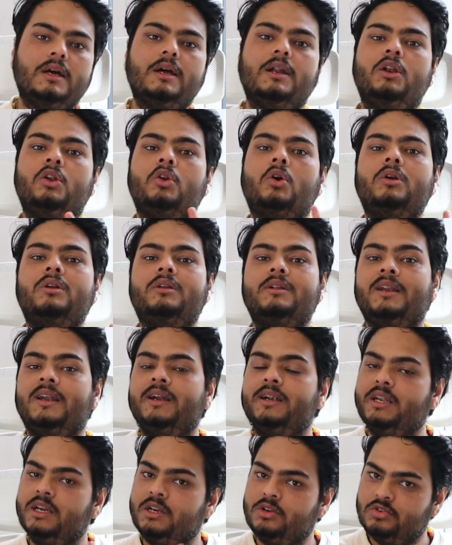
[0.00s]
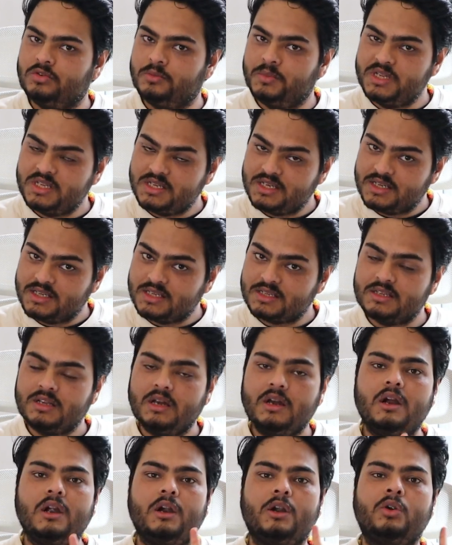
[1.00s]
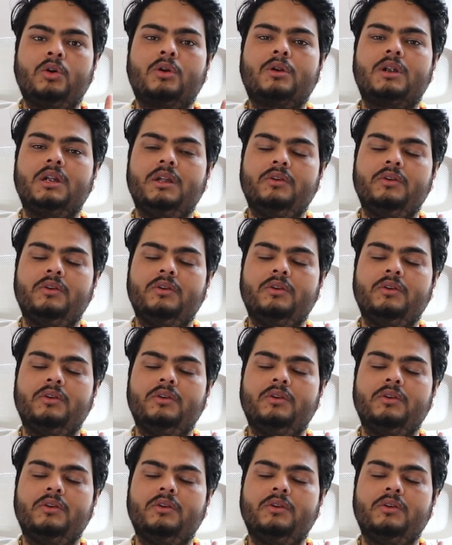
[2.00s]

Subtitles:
not relating to business, not